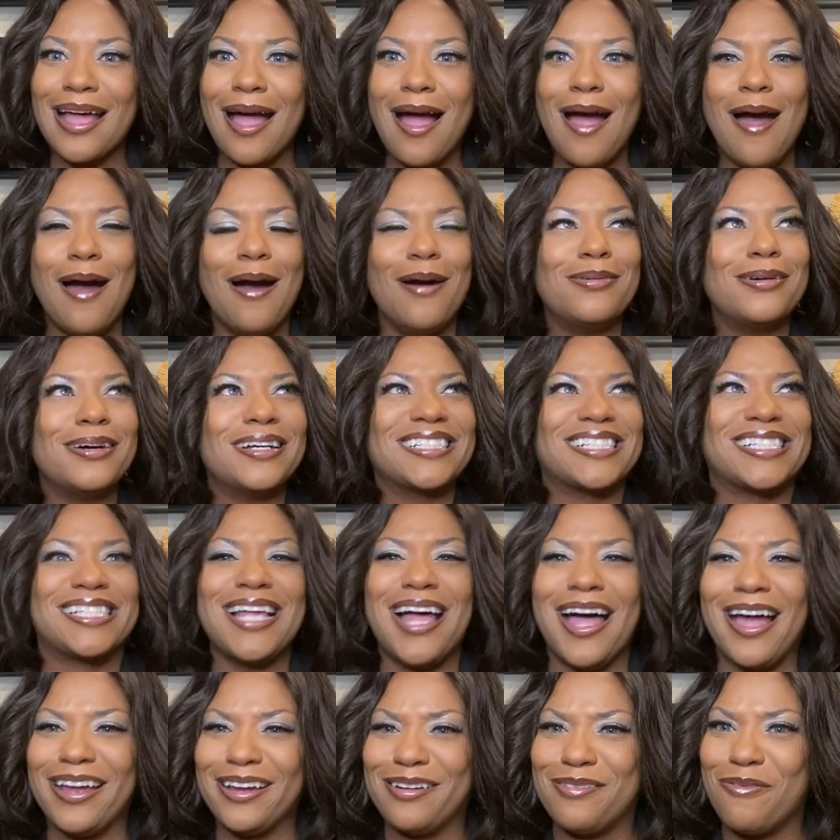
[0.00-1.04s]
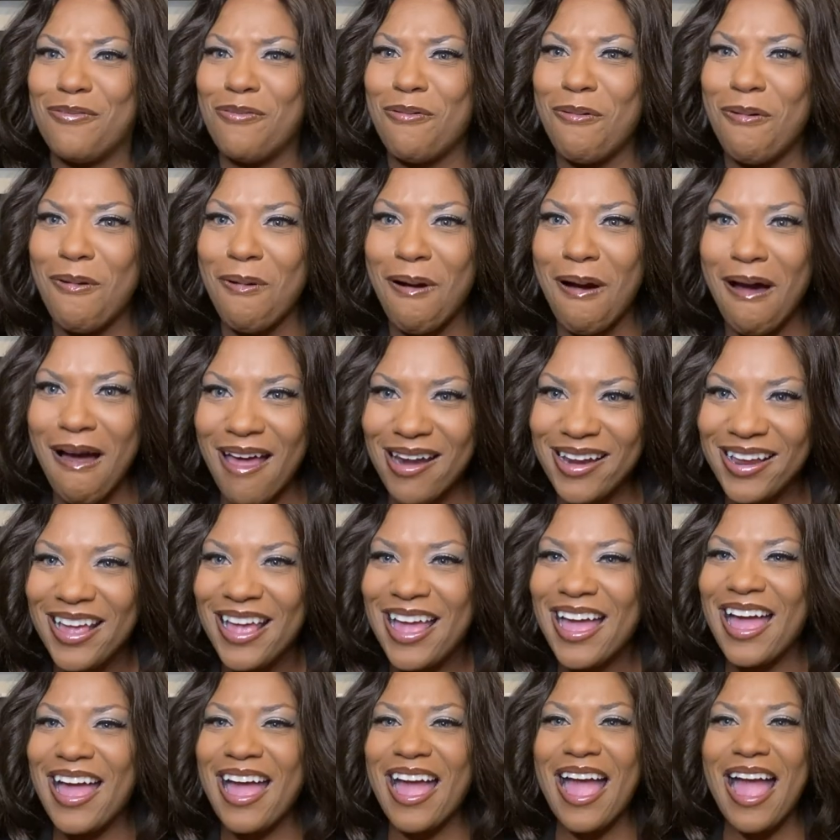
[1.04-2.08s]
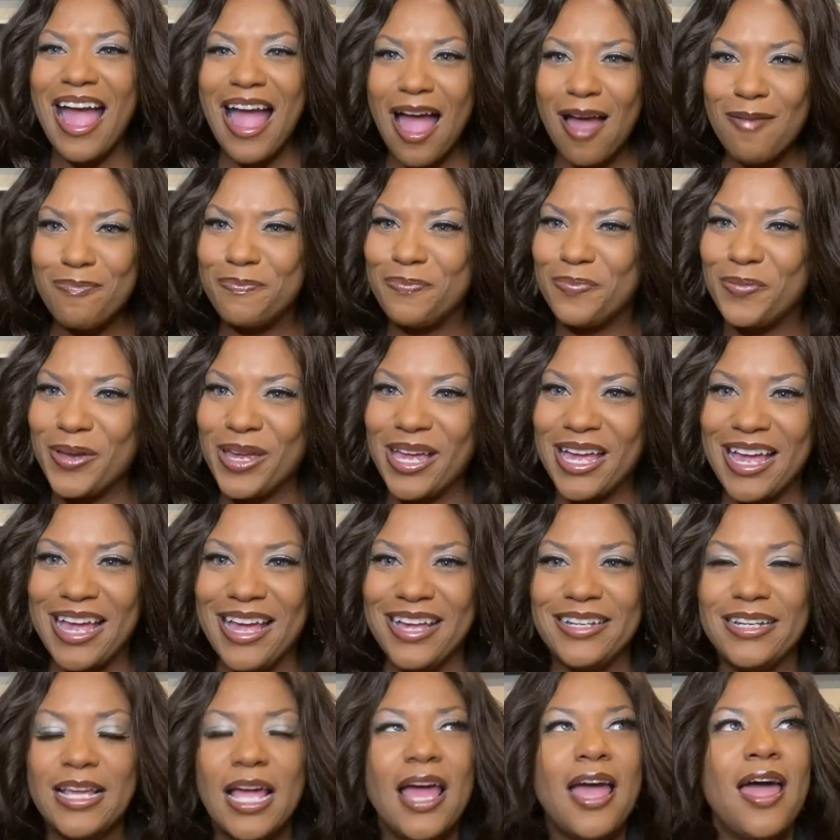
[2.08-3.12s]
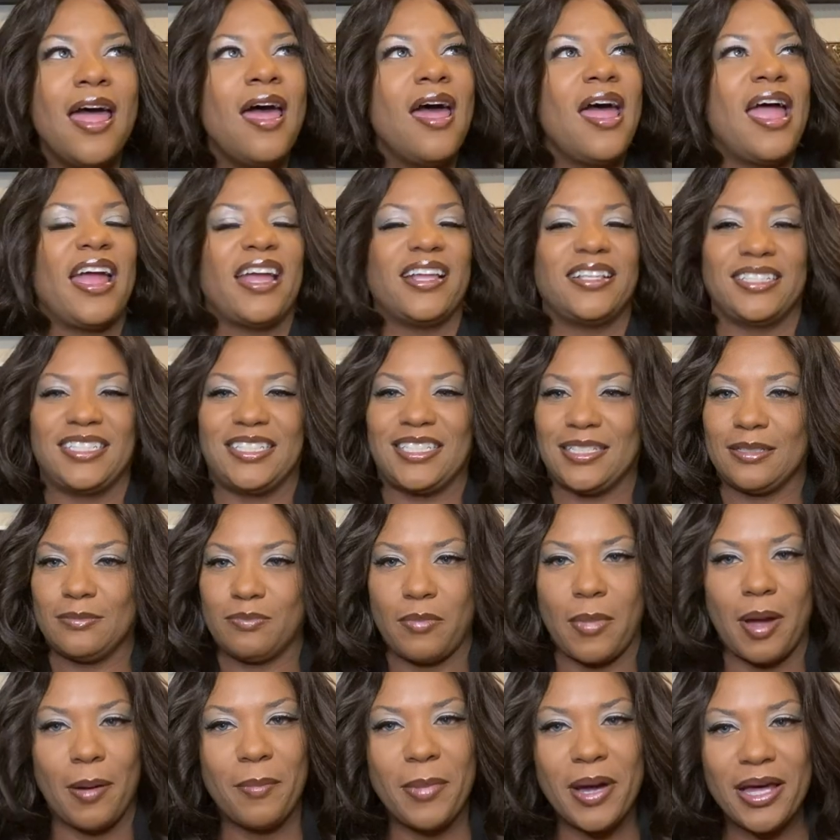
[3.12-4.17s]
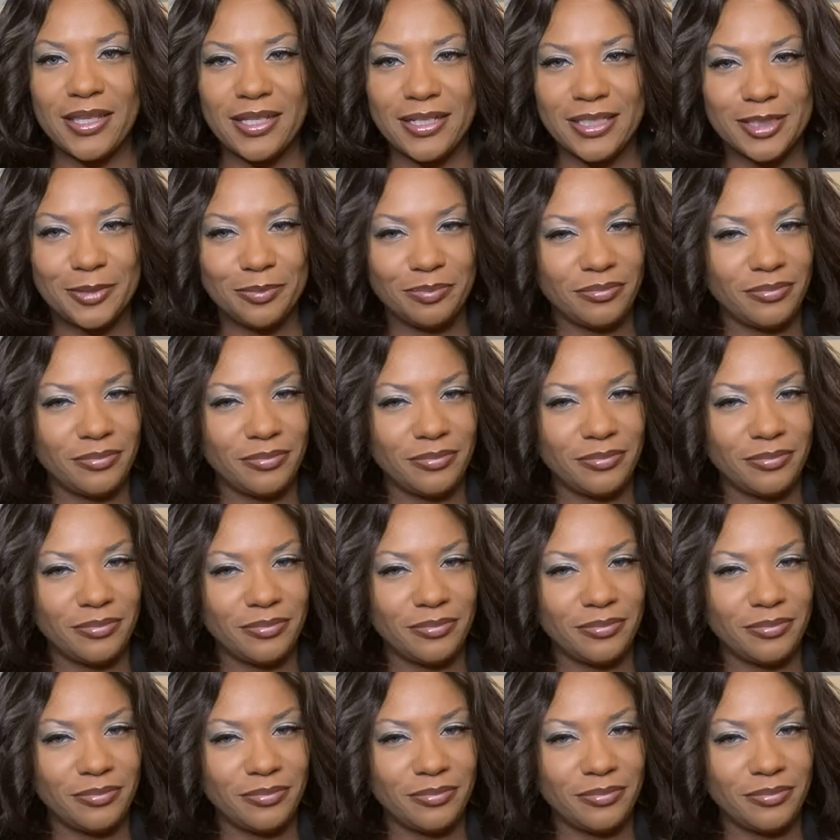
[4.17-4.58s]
I was like, what happened? And my mother,